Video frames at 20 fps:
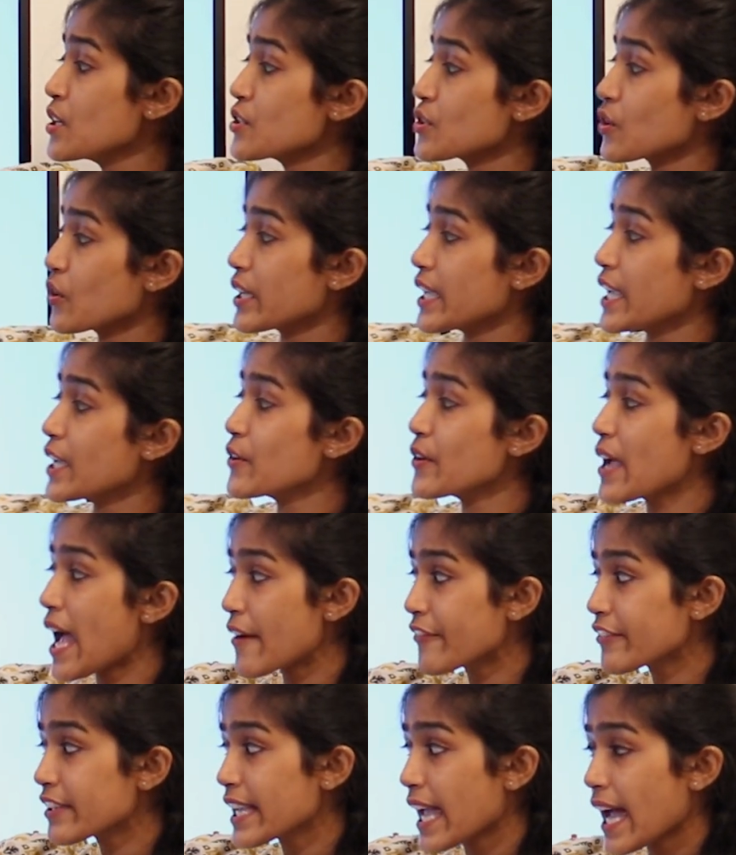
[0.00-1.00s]
So, here you
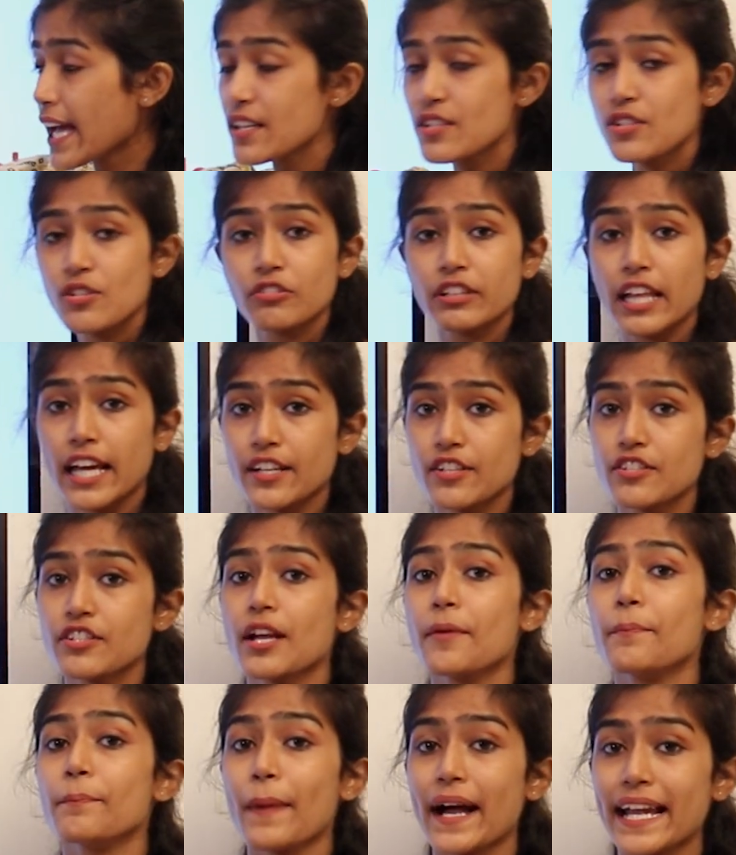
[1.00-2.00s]
have cats, so that is
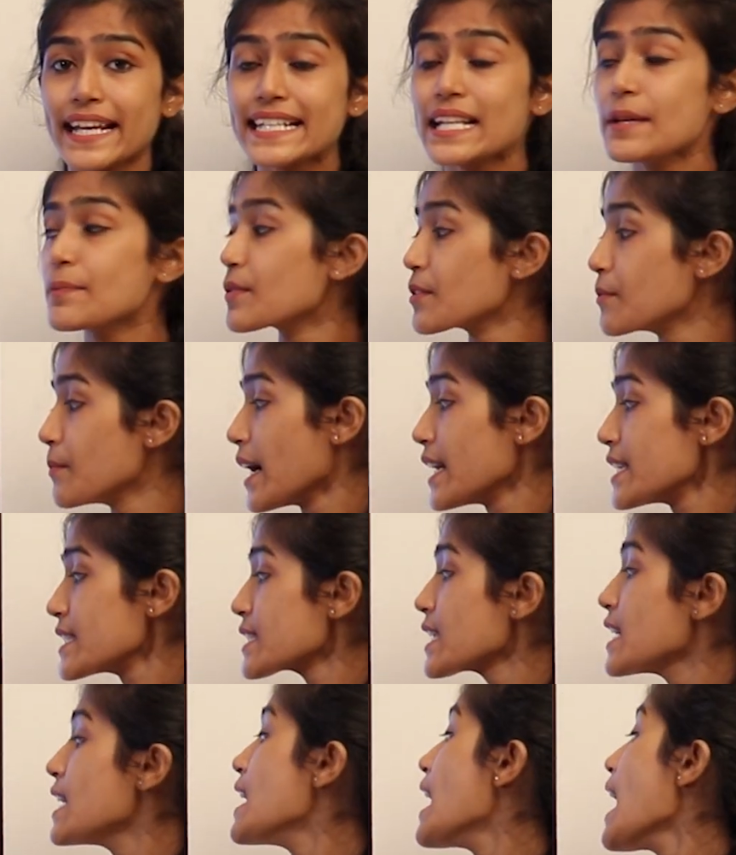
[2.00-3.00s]
your minor
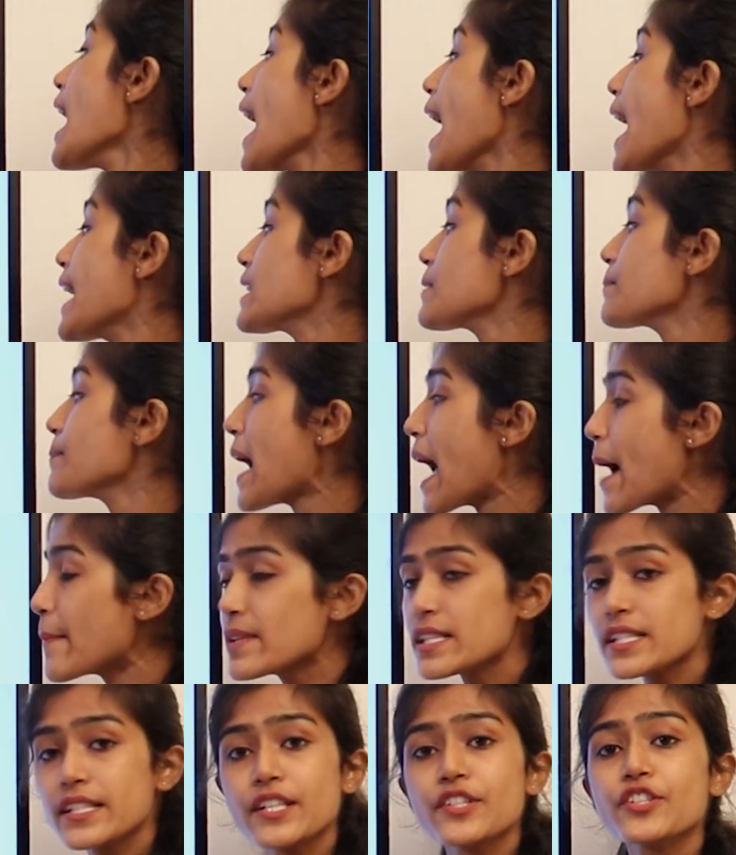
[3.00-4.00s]
premise, and
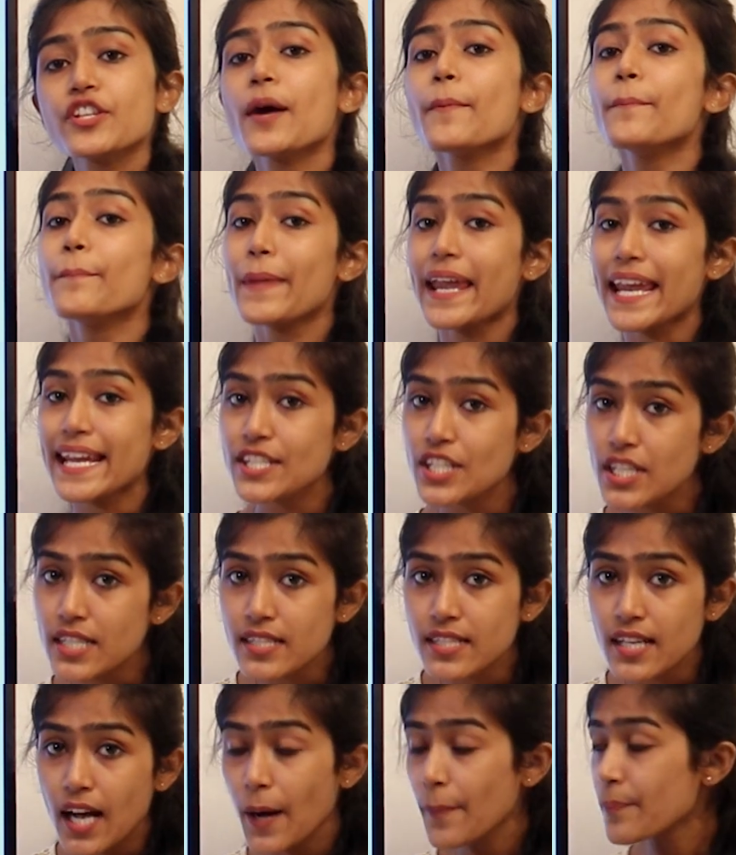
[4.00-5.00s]
mammals is your major
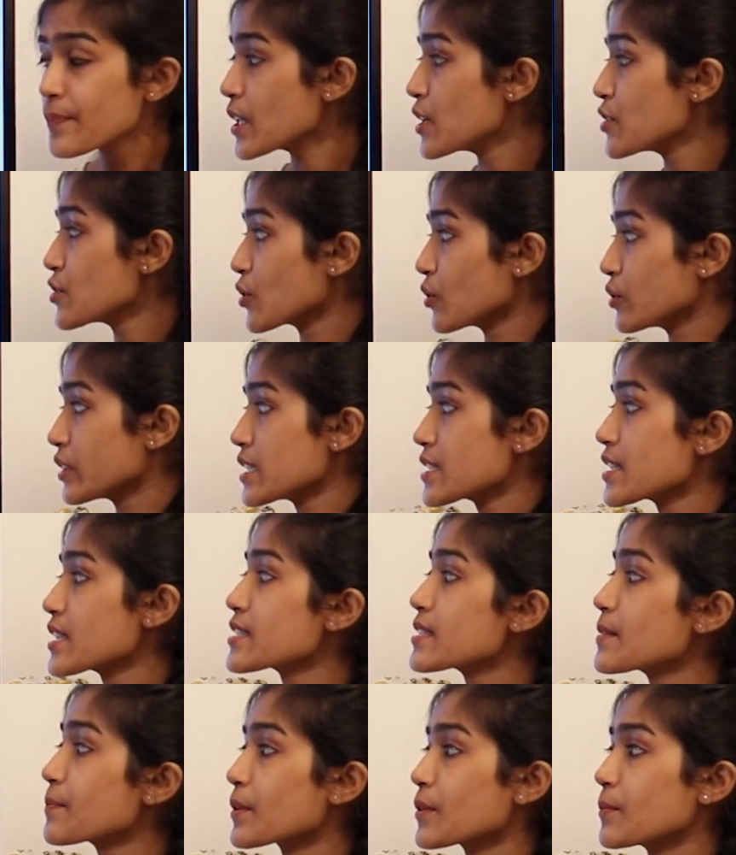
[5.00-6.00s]
term. So, this
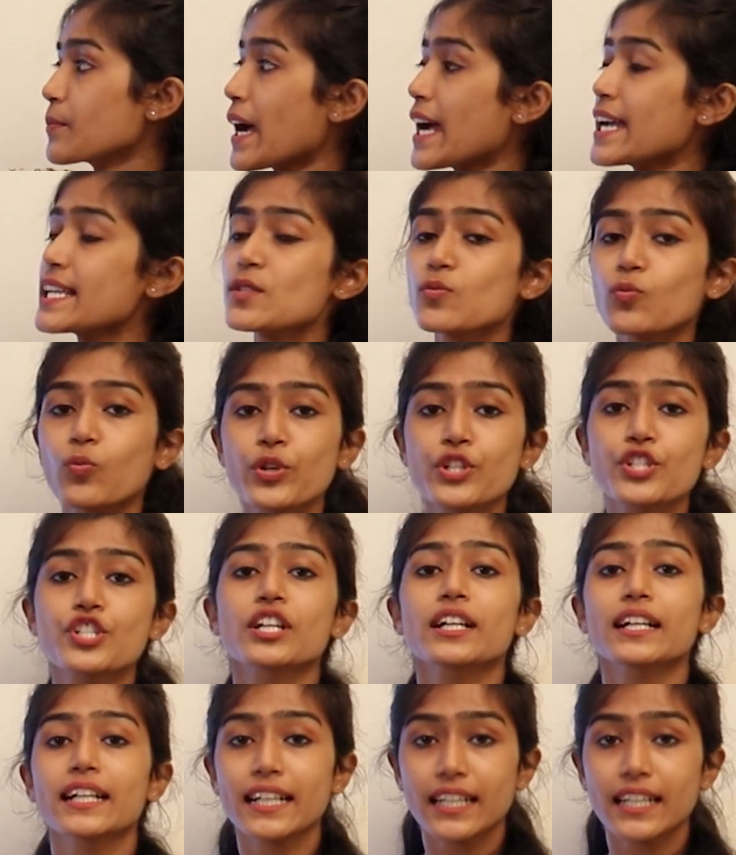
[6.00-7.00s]
is the premise which